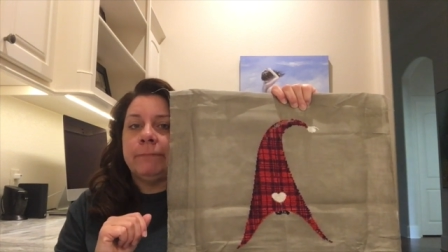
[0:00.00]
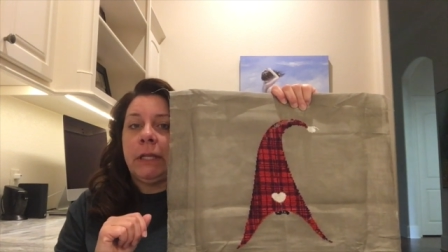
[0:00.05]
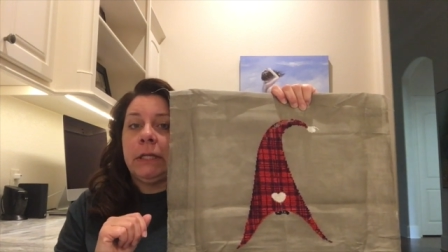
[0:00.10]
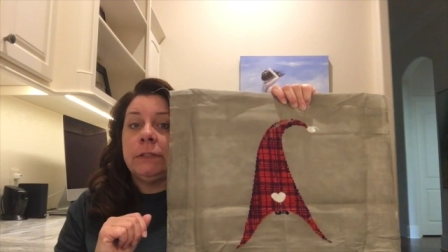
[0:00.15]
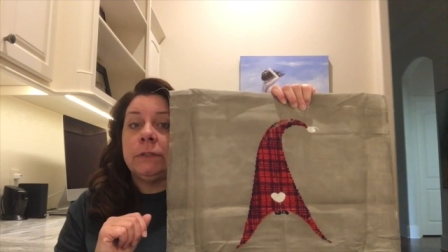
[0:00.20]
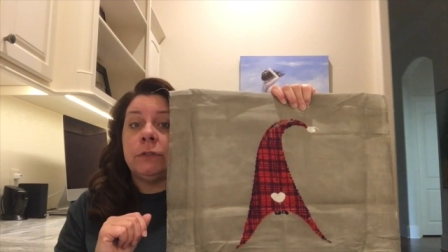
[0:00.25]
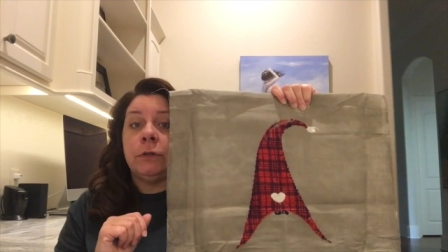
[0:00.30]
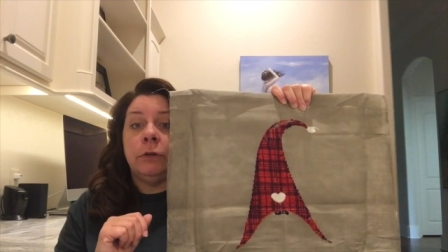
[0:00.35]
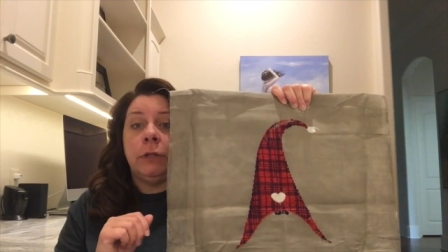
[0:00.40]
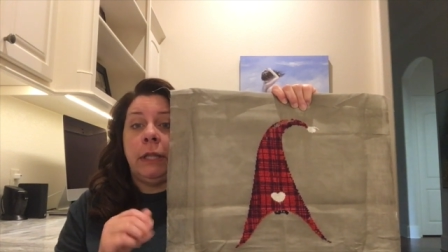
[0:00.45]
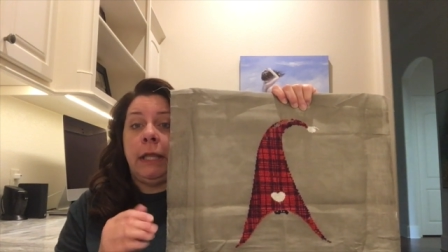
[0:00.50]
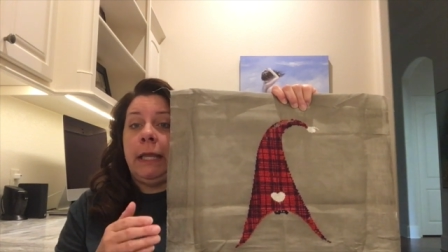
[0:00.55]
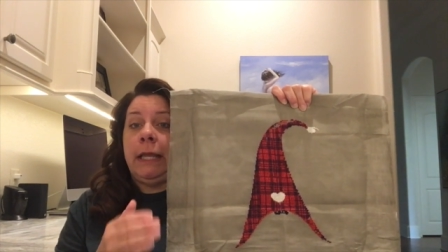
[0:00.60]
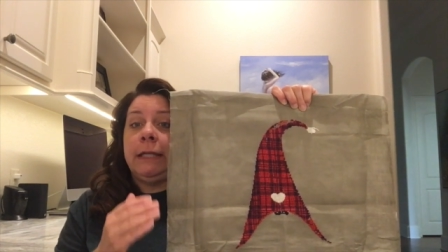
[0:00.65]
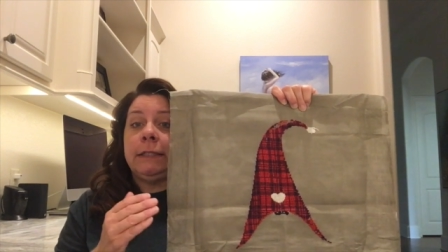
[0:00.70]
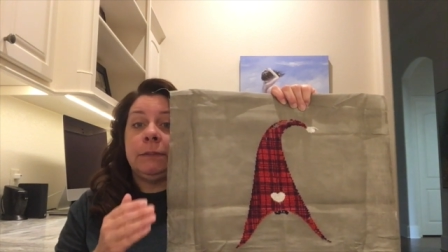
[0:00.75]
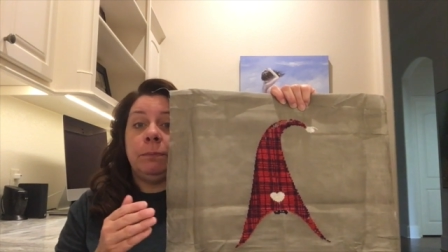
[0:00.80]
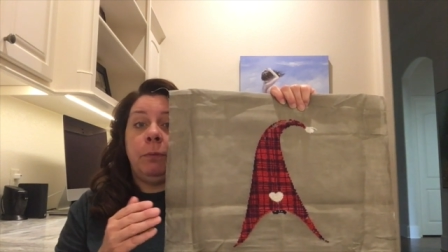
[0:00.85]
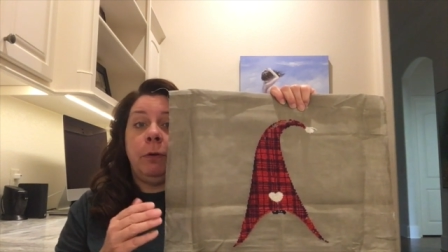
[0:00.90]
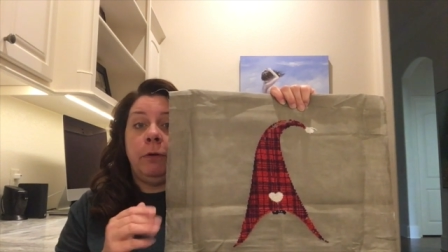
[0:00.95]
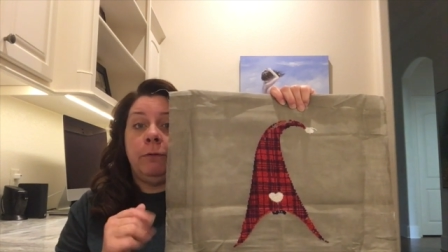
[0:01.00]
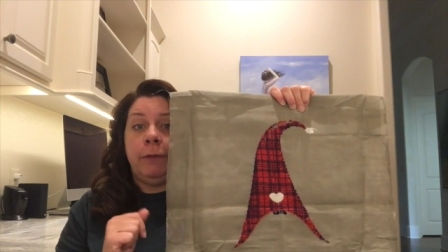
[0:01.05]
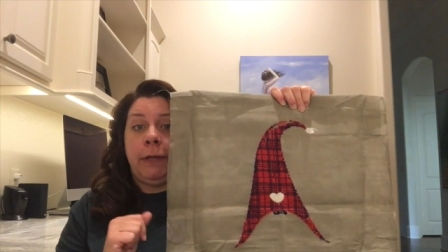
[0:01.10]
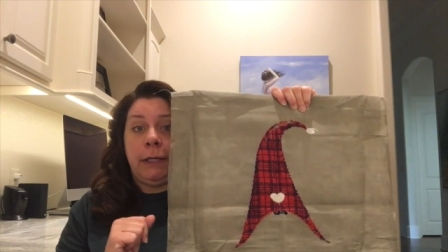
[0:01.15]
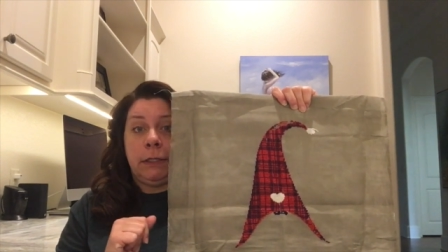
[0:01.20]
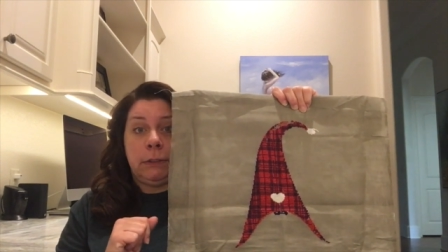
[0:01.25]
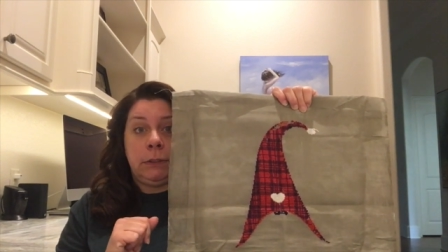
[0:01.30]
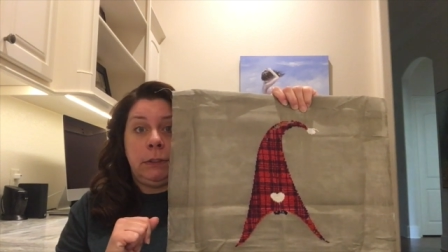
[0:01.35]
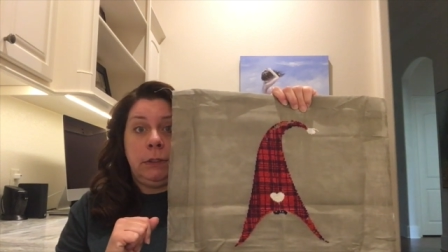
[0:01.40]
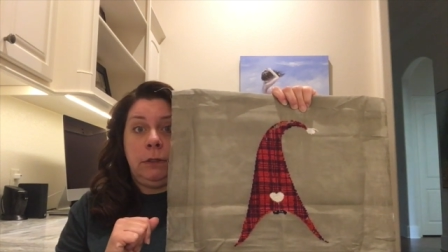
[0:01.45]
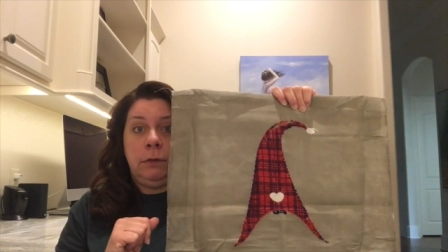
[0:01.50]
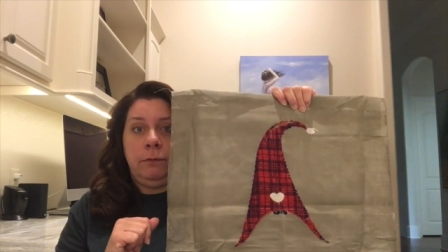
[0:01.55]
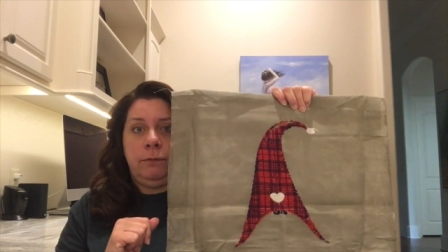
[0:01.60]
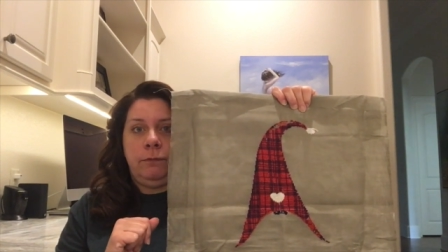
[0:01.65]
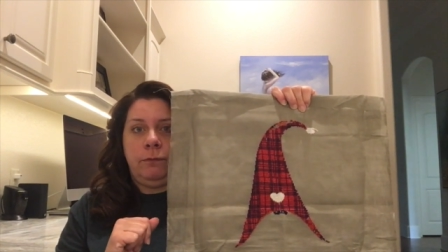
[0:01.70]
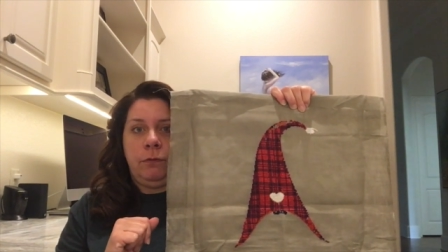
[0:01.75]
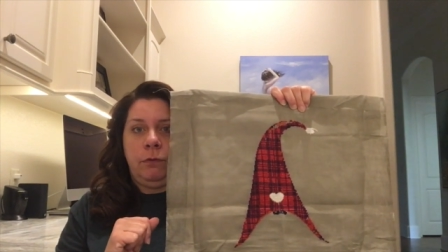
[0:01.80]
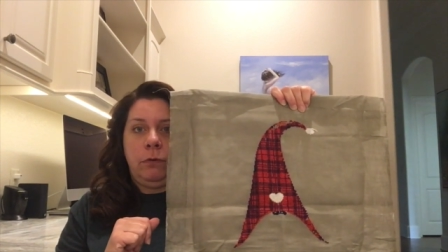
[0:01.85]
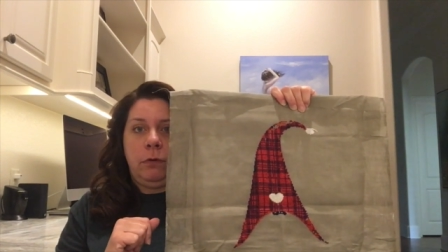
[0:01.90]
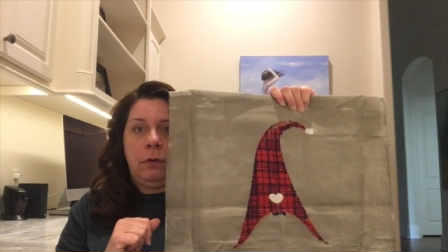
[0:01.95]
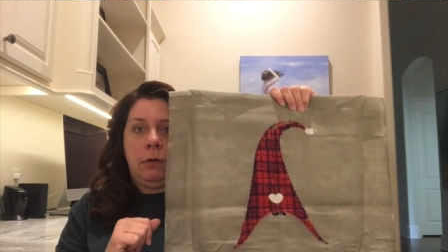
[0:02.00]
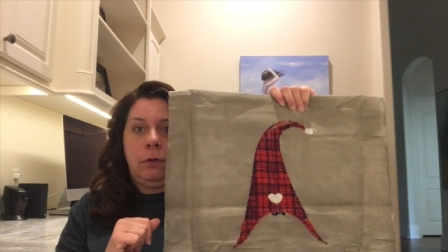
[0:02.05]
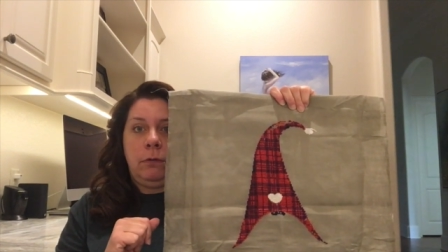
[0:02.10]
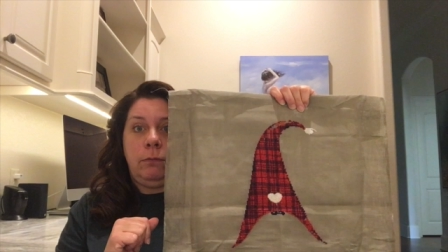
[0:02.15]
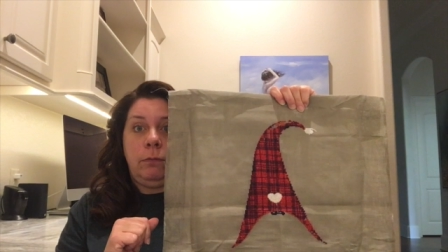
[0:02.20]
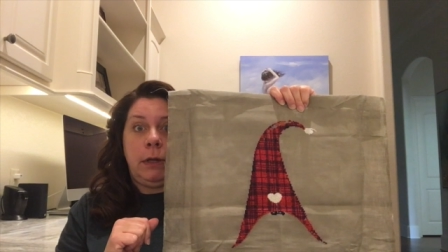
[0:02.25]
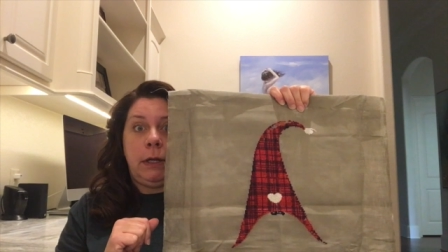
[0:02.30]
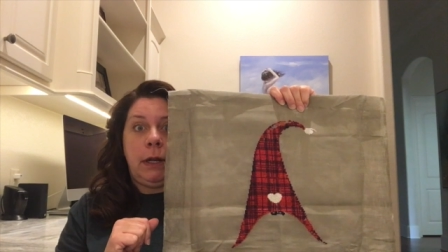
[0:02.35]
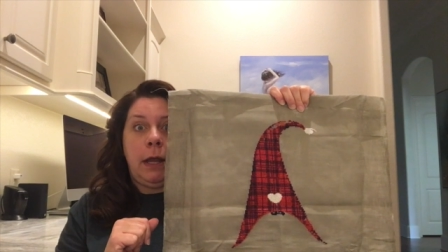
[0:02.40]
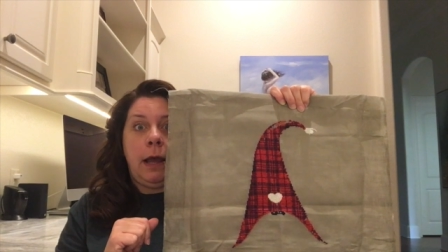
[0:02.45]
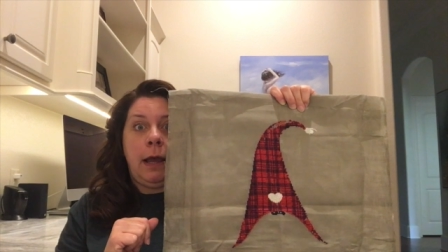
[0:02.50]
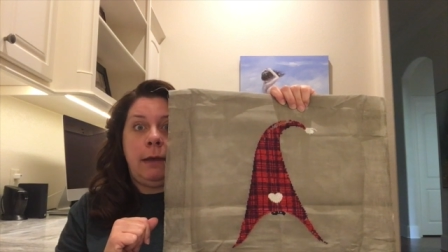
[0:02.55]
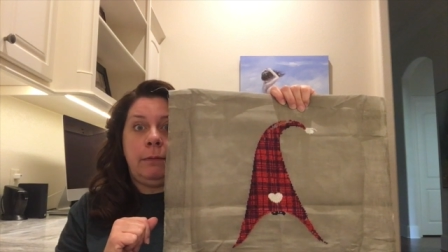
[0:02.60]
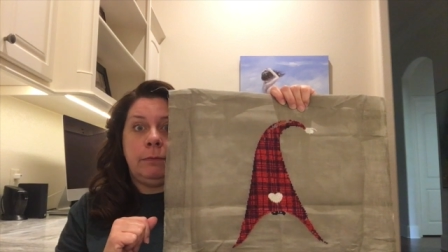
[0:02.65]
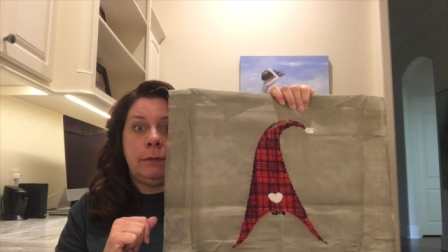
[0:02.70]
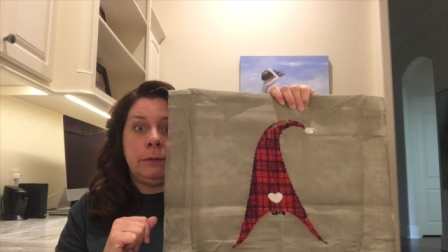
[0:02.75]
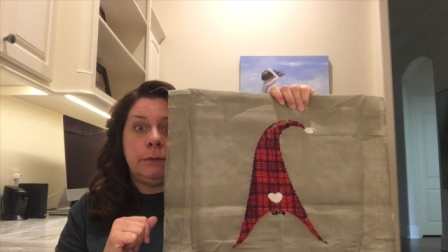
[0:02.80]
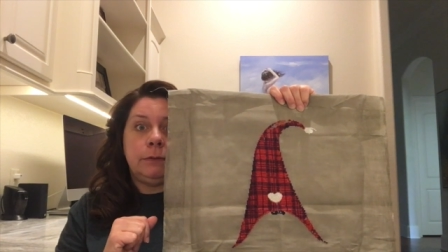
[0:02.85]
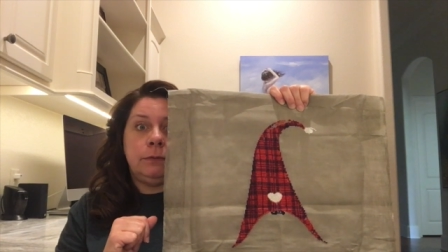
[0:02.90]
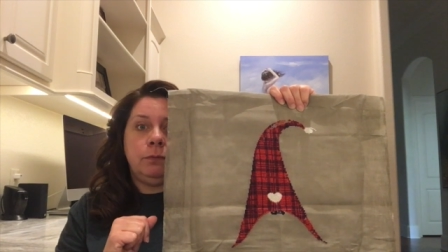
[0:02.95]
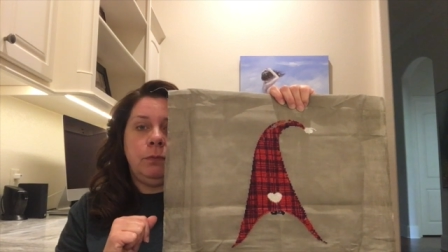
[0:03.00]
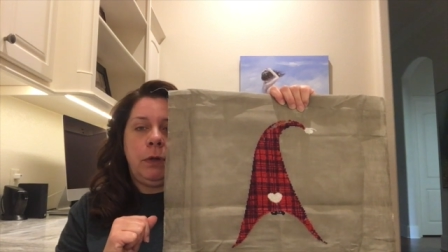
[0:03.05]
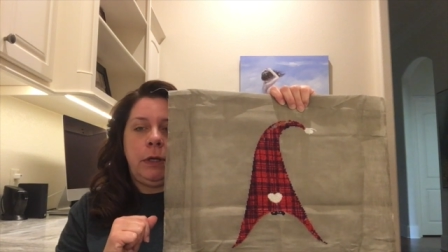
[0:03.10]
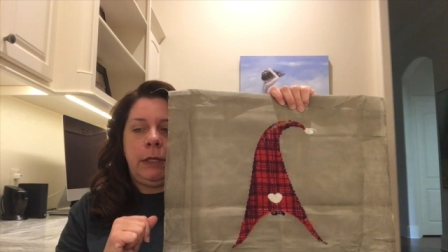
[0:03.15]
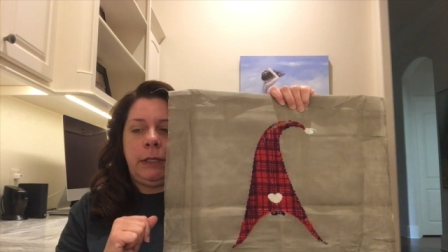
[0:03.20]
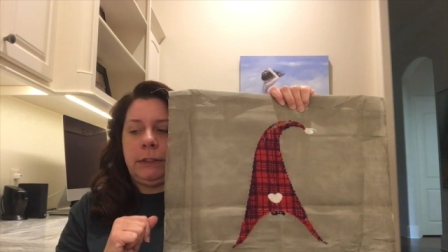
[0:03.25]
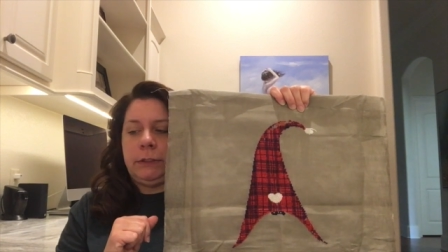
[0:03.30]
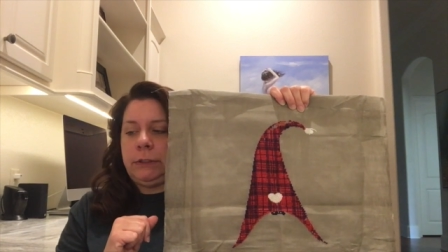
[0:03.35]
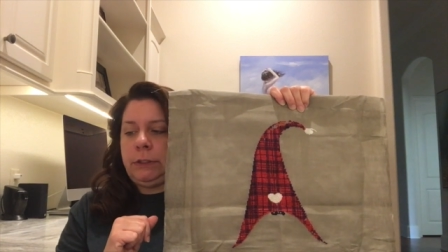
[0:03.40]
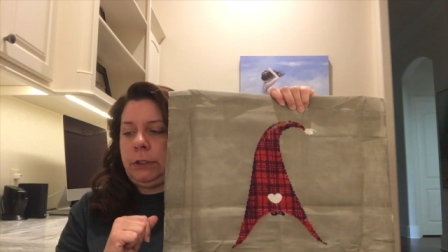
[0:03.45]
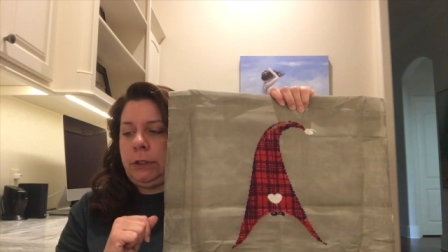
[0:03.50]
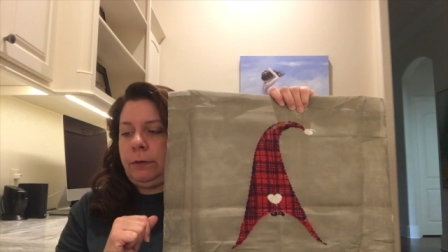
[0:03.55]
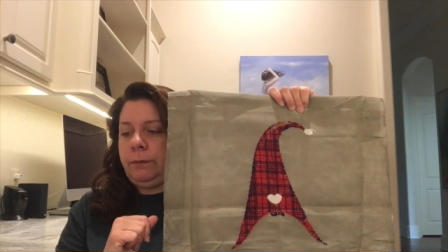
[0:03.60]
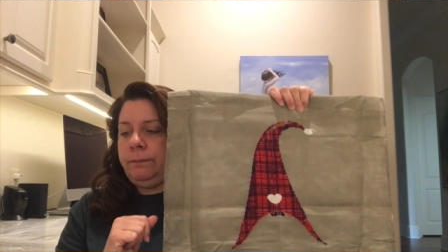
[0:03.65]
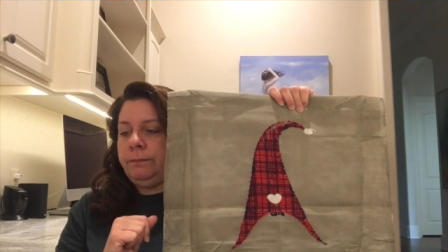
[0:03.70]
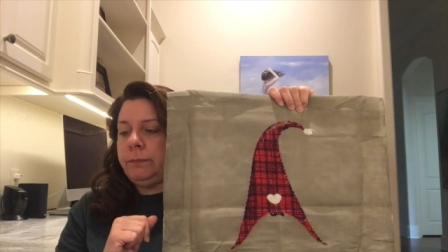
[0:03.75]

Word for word: certainly it's perfect for what I was wanting to do.